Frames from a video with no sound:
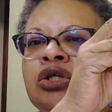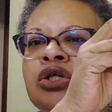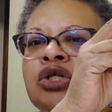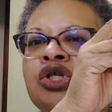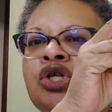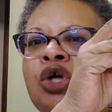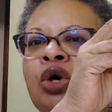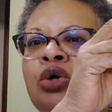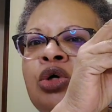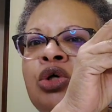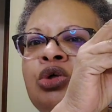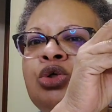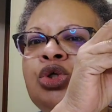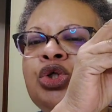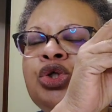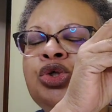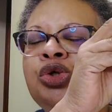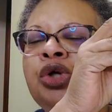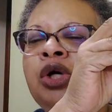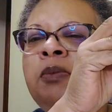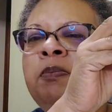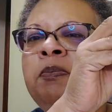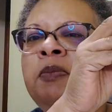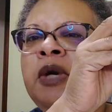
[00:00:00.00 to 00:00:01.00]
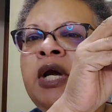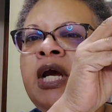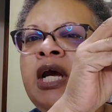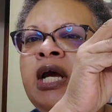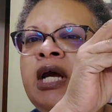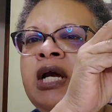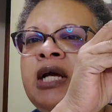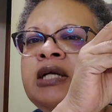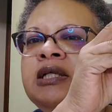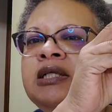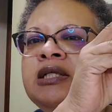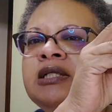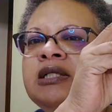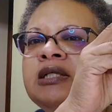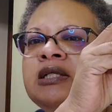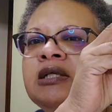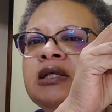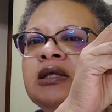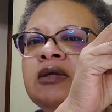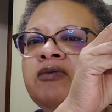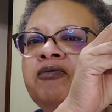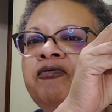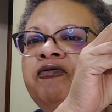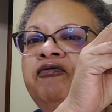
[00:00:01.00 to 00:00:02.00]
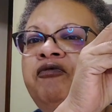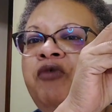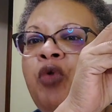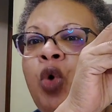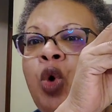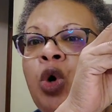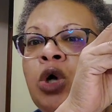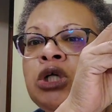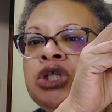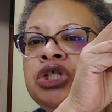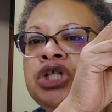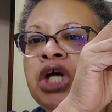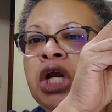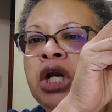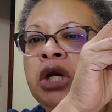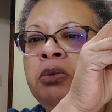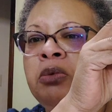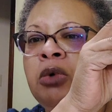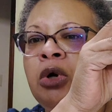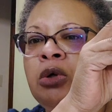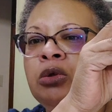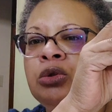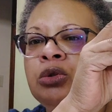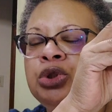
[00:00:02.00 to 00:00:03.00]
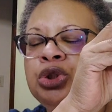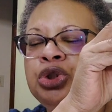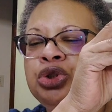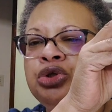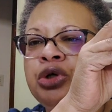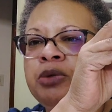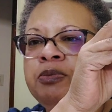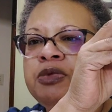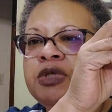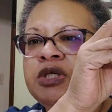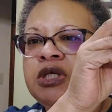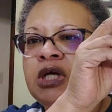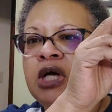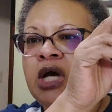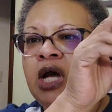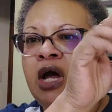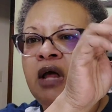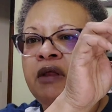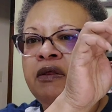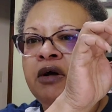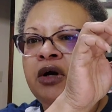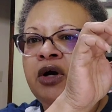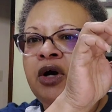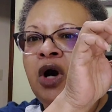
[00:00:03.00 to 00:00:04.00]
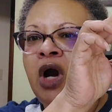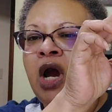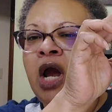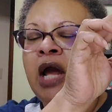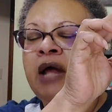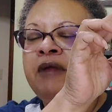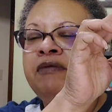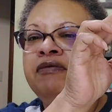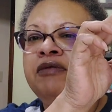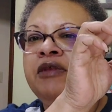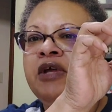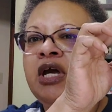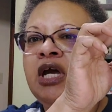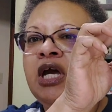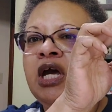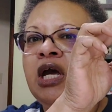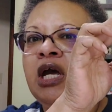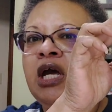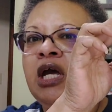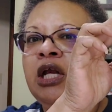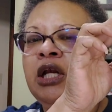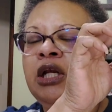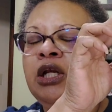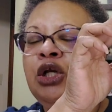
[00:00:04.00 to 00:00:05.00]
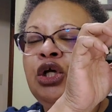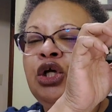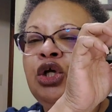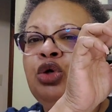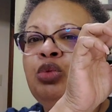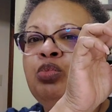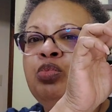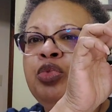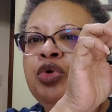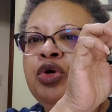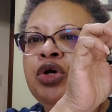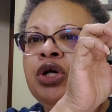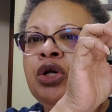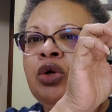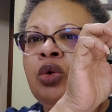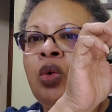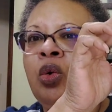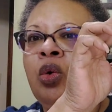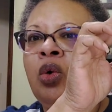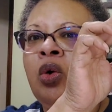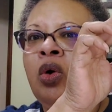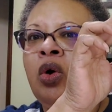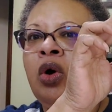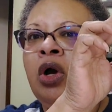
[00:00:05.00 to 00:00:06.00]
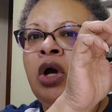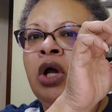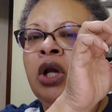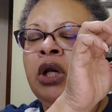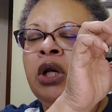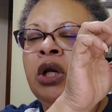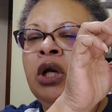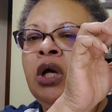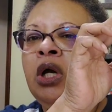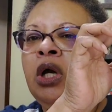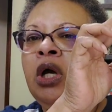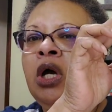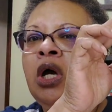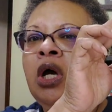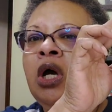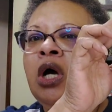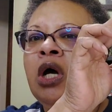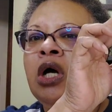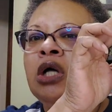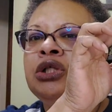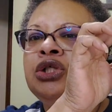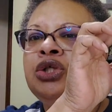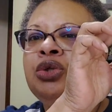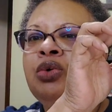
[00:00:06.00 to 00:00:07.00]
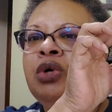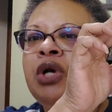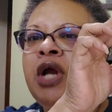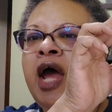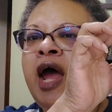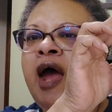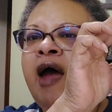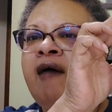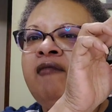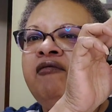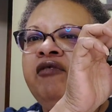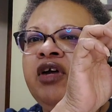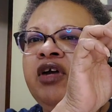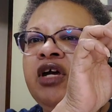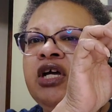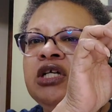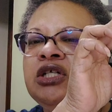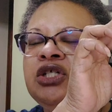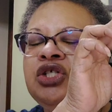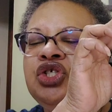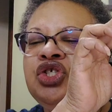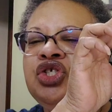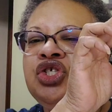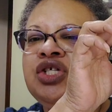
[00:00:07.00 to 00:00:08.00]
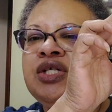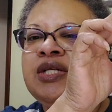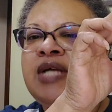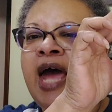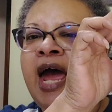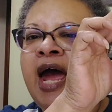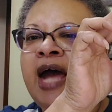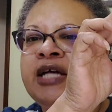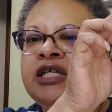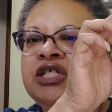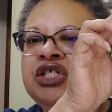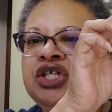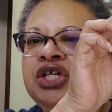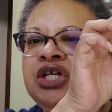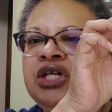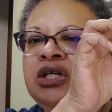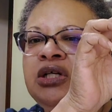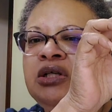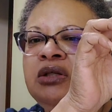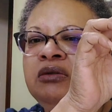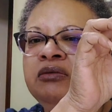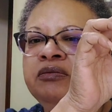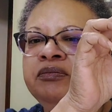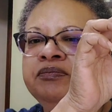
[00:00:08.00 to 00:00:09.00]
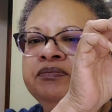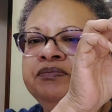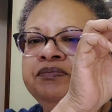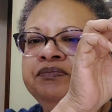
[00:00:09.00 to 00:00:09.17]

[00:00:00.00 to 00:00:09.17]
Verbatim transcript: So you strip piece four jelly roll strips together and then you put on two and a half inch sashing